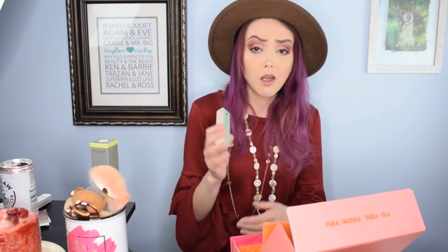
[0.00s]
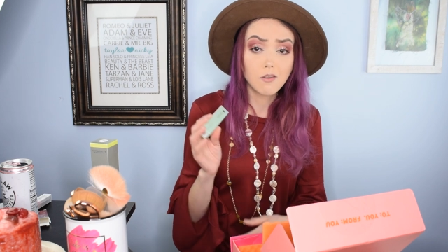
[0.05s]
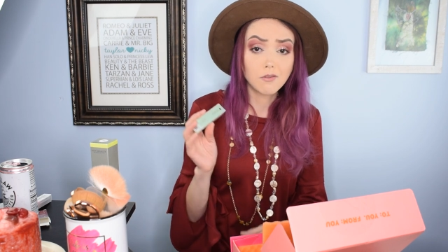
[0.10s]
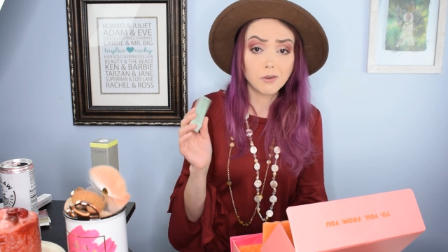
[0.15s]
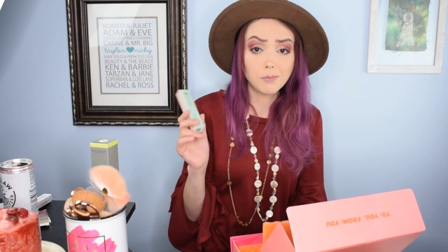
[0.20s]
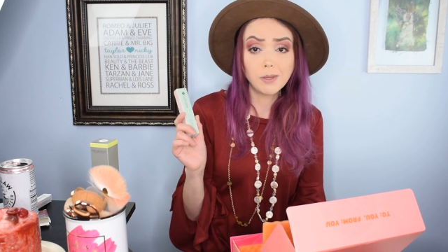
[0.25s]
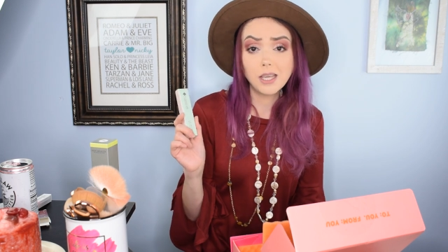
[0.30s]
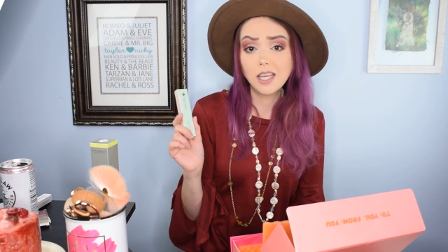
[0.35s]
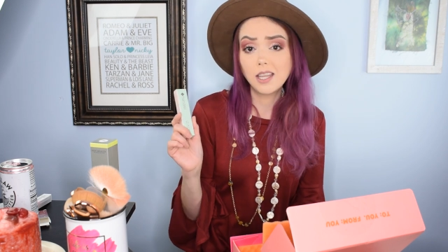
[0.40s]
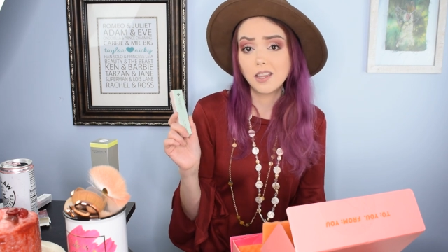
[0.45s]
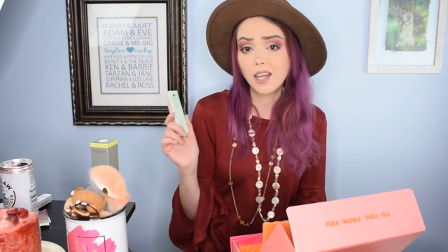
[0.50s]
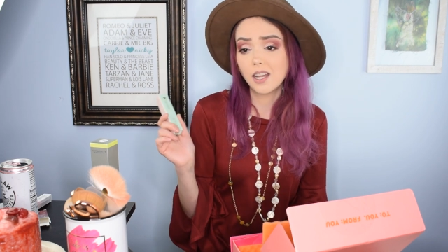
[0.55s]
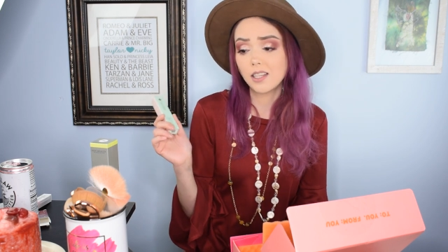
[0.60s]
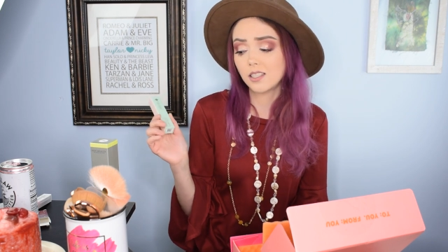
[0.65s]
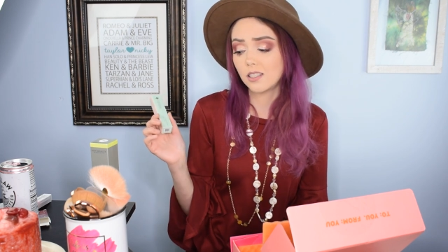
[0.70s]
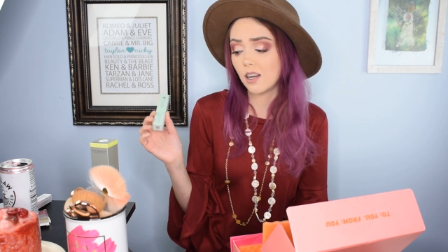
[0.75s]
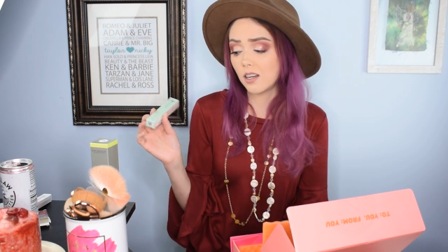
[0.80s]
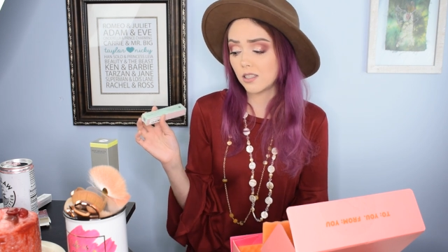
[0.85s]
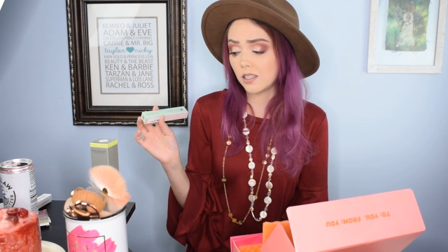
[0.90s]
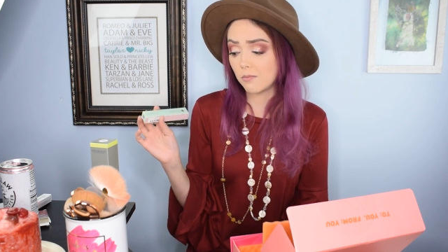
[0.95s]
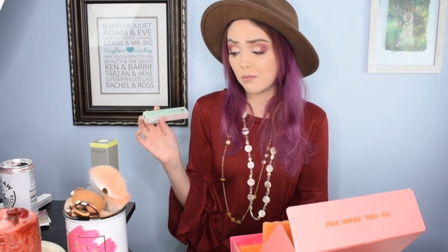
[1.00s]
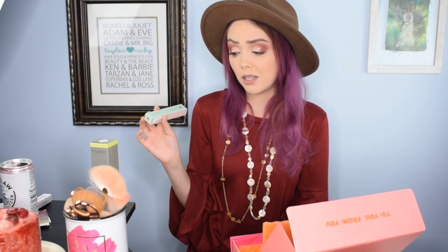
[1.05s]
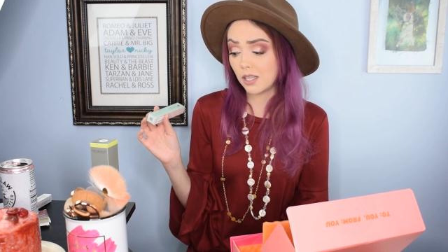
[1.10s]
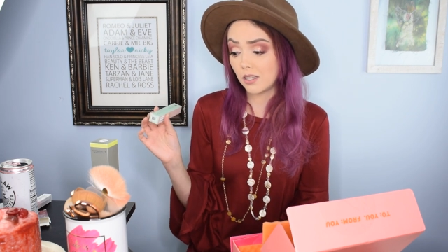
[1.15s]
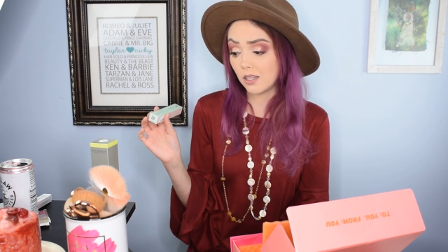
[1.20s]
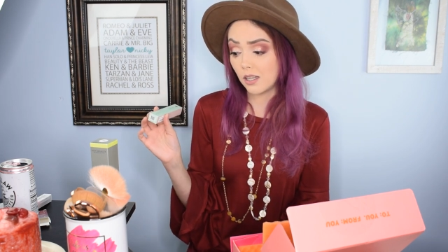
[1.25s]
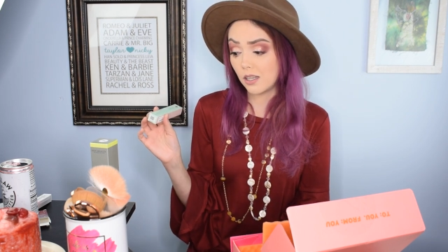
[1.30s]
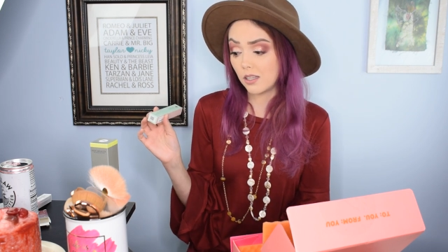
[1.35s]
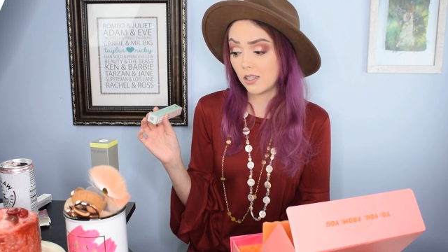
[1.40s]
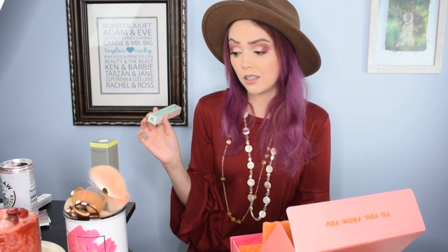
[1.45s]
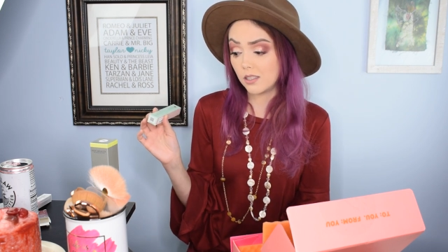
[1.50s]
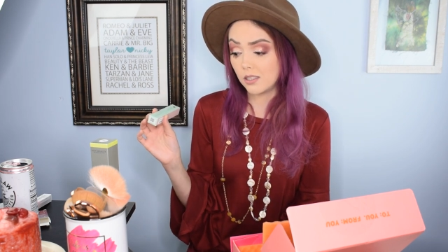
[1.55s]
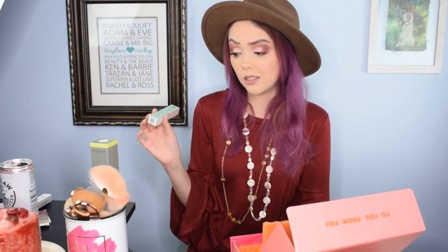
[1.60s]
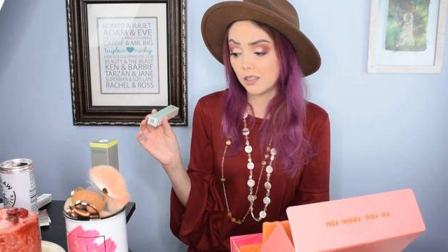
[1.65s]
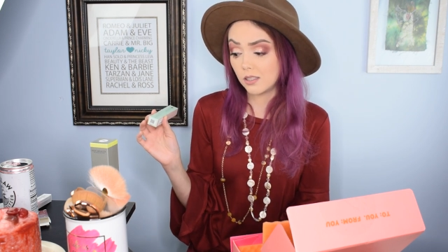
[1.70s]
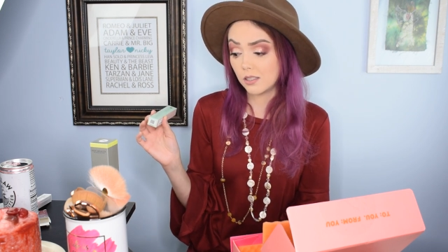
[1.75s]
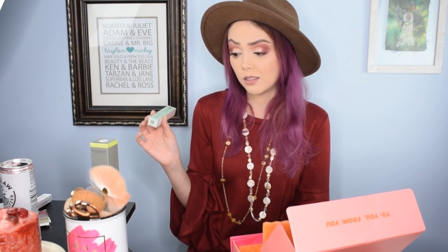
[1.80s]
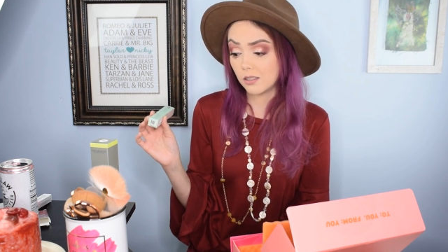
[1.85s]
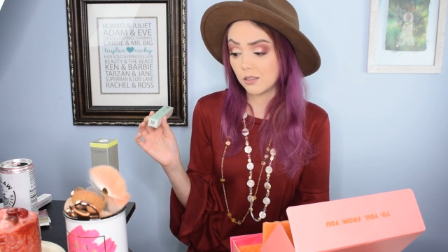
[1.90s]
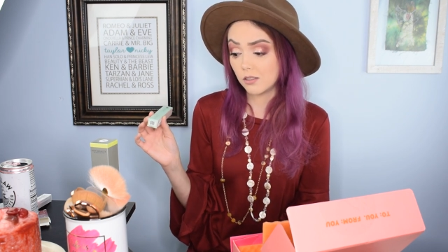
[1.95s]
For me, that's not something that
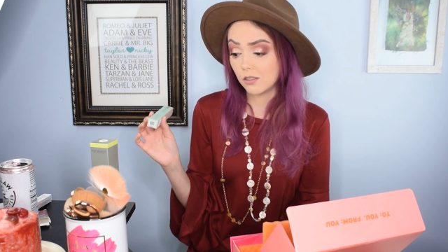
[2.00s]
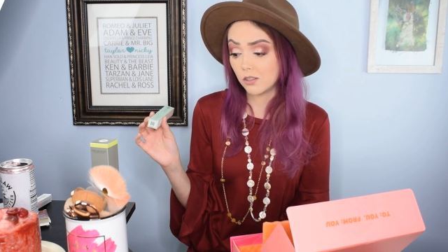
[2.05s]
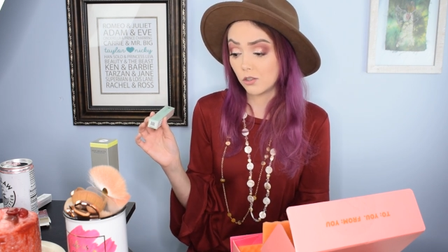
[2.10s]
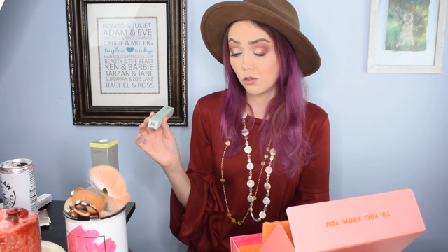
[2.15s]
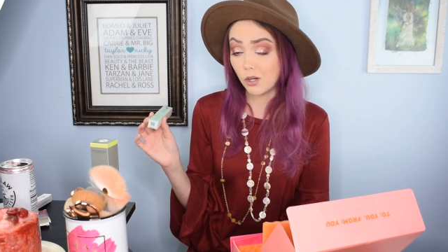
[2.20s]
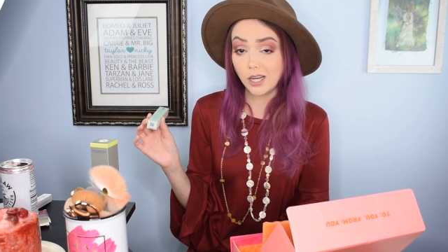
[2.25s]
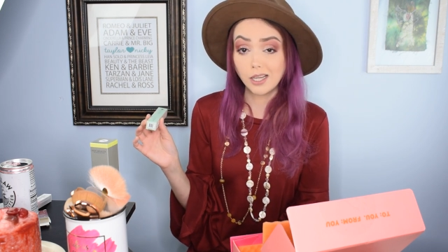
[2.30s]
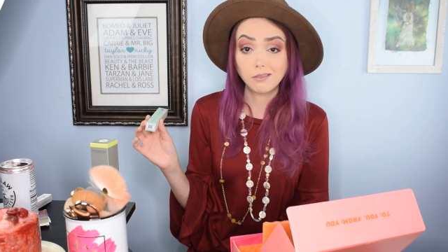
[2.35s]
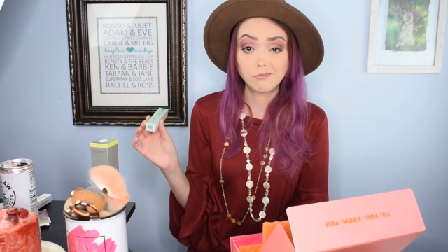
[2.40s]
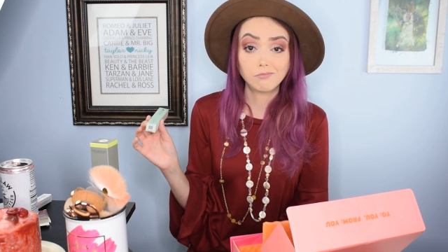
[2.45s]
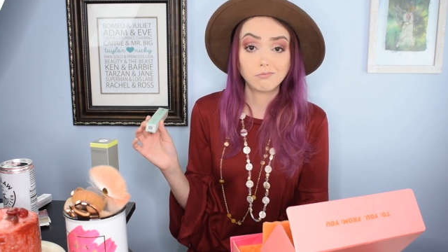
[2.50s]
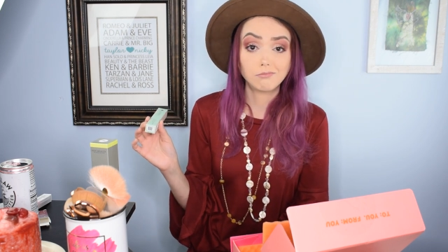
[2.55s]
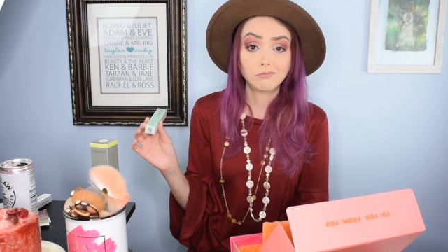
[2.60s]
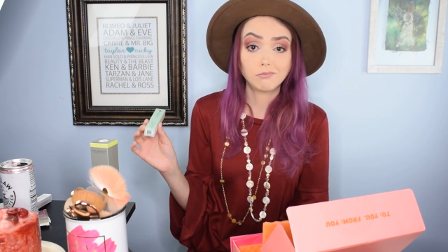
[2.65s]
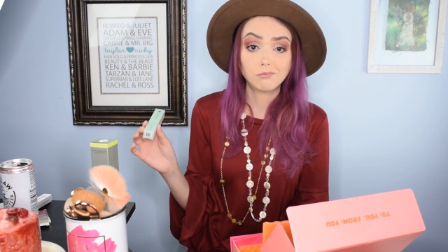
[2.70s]
is great.